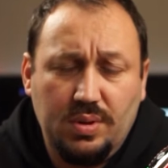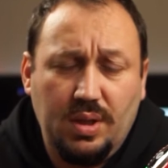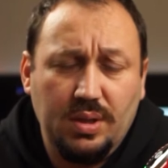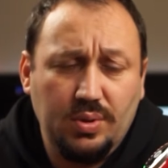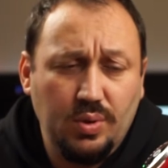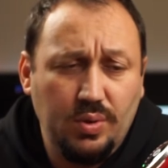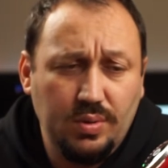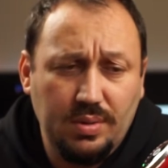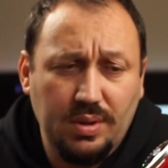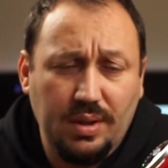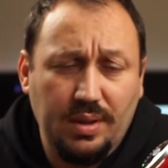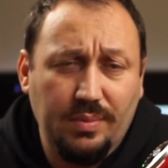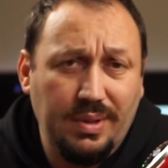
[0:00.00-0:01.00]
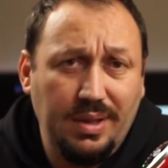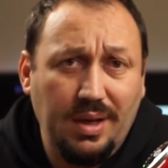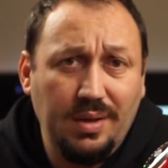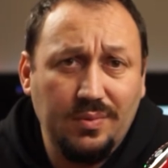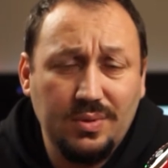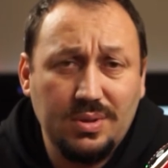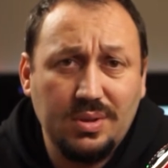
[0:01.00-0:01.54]

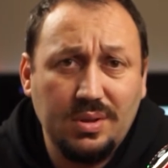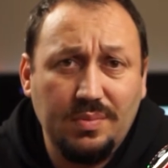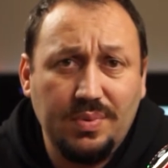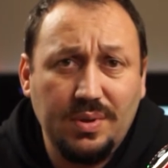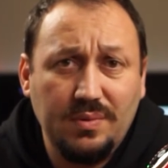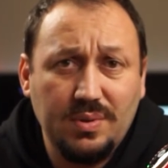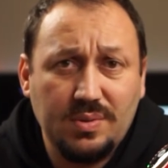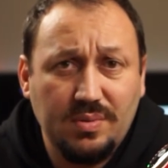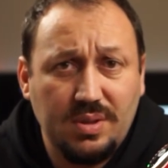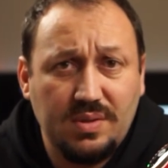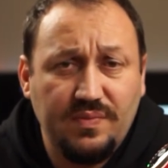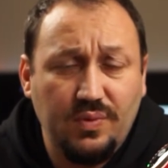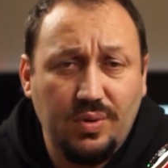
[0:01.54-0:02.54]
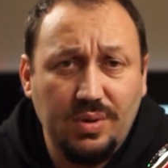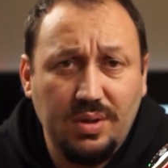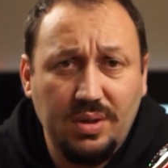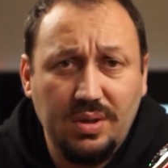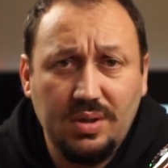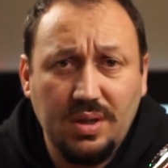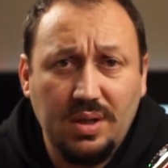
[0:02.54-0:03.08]
I've used in the previous one is 4
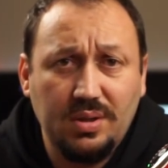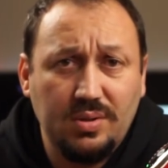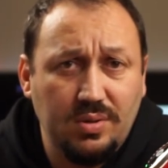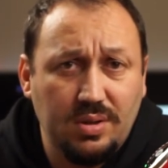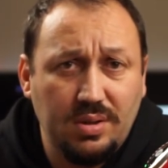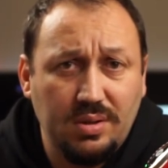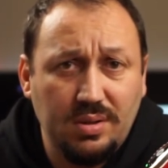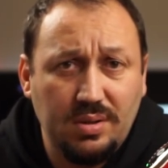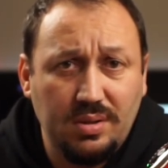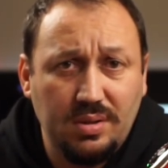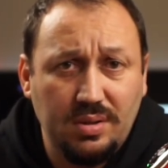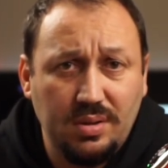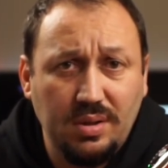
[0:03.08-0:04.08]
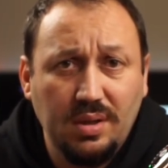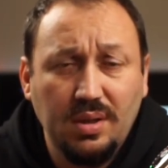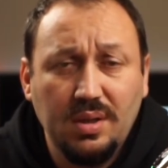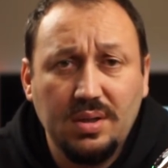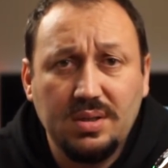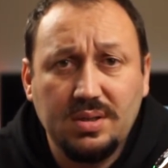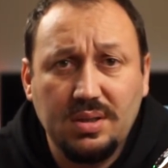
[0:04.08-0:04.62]
years, and you can
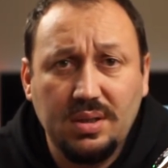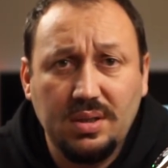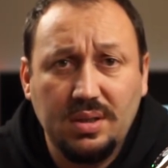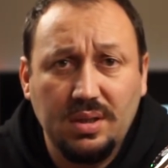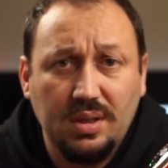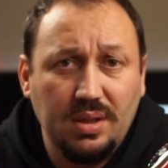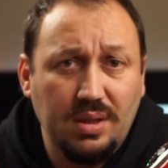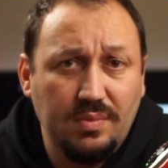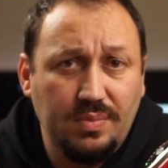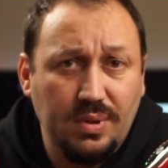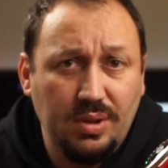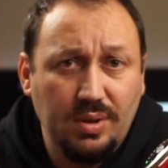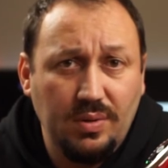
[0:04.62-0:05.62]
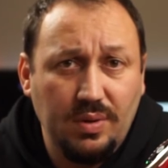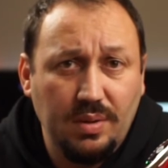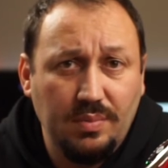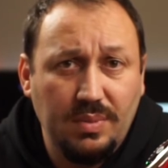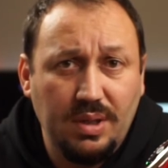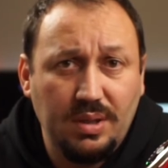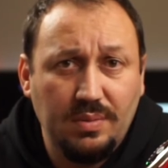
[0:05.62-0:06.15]
see the link below. I
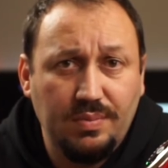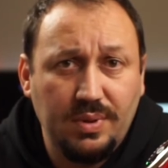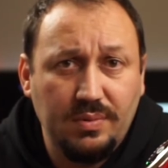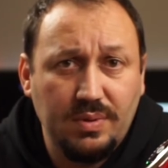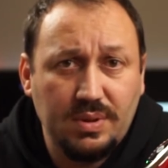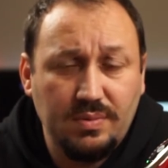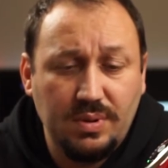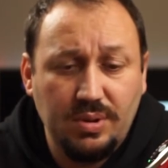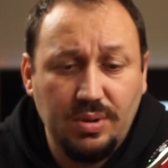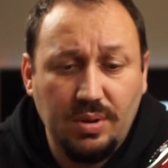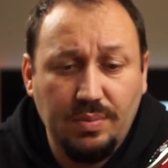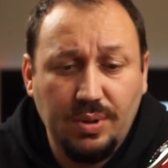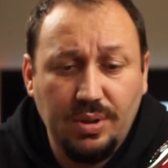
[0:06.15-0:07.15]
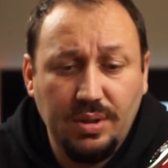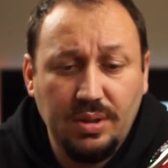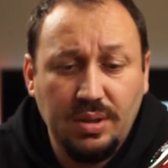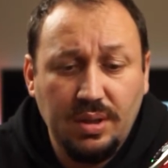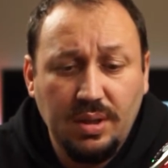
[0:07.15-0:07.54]
made a previous video about it.